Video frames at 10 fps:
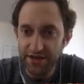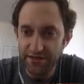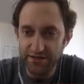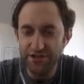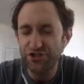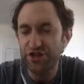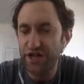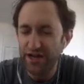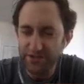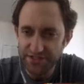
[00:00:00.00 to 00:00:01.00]
Unleash the
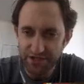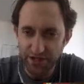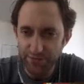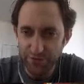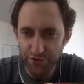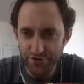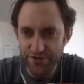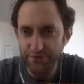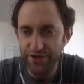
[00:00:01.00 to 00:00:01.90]
Hounds combo to be